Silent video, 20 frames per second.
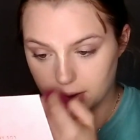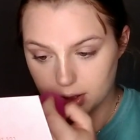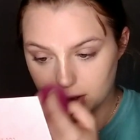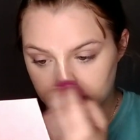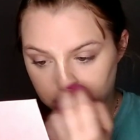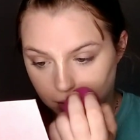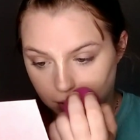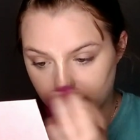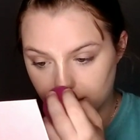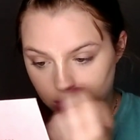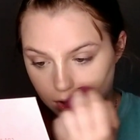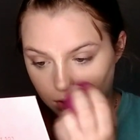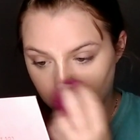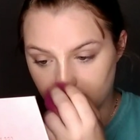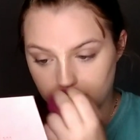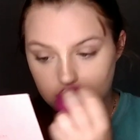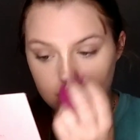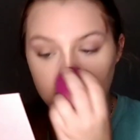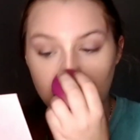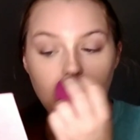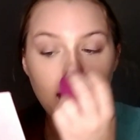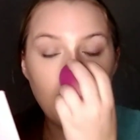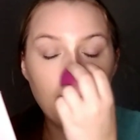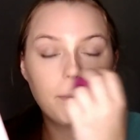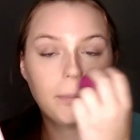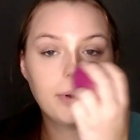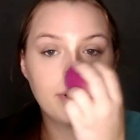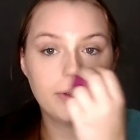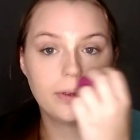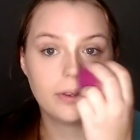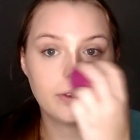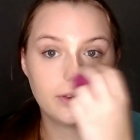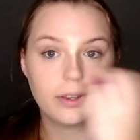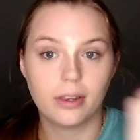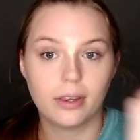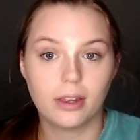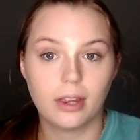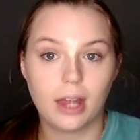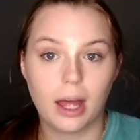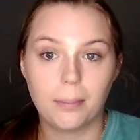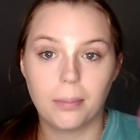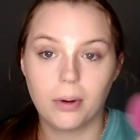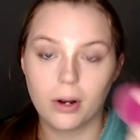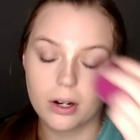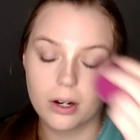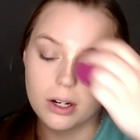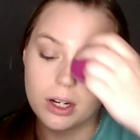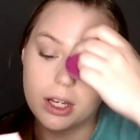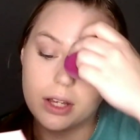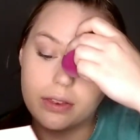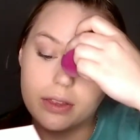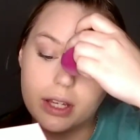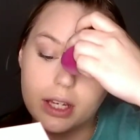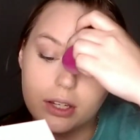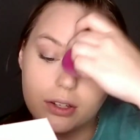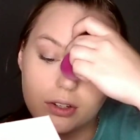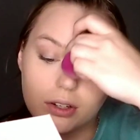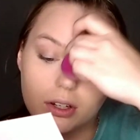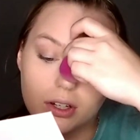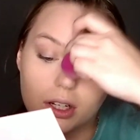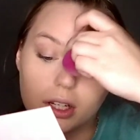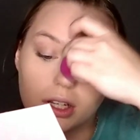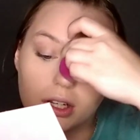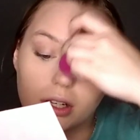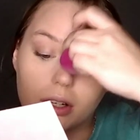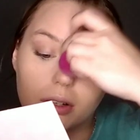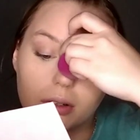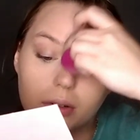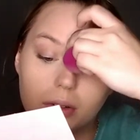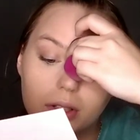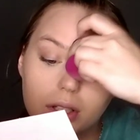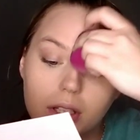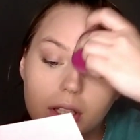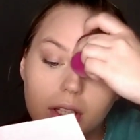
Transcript: sponge and you just tap that part, and then you're going to go